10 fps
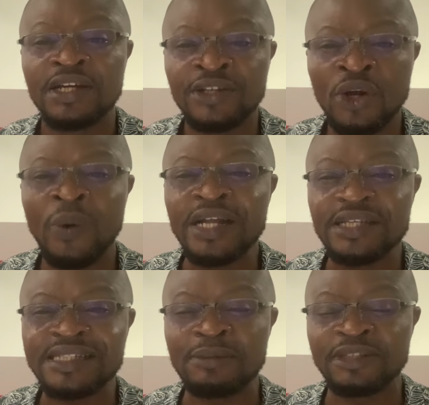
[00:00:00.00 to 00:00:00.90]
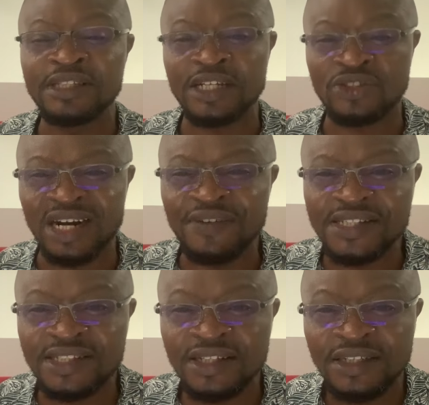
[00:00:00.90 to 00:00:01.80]
You know, when he says something is a
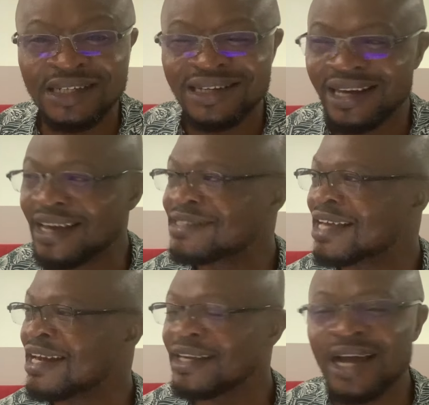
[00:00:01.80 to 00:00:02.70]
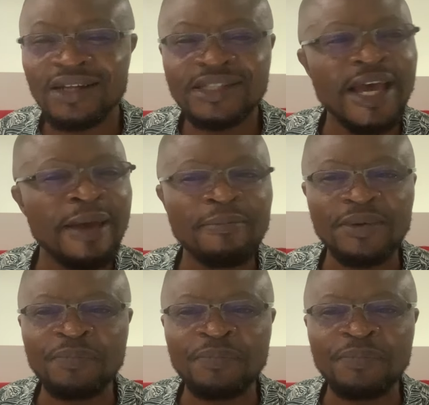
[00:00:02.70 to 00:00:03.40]
travesty, it's a legal term